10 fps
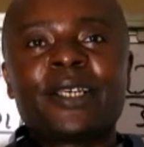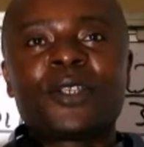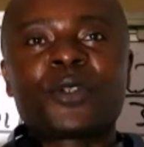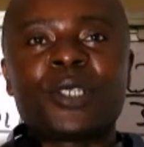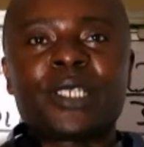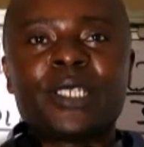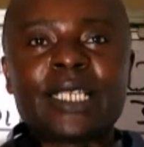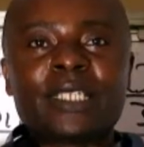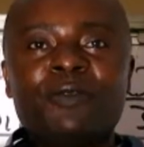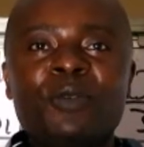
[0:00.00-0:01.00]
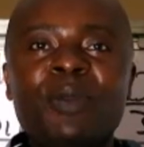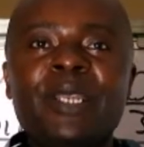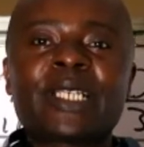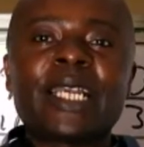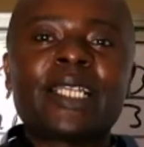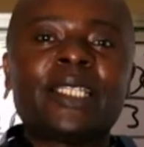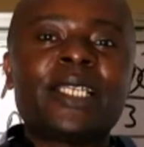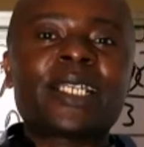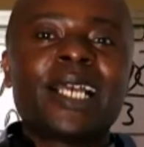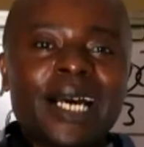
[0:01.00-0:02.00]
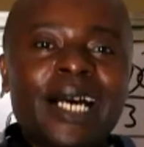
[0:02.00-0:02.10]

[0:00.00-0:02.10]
So it's just a few minutes like this,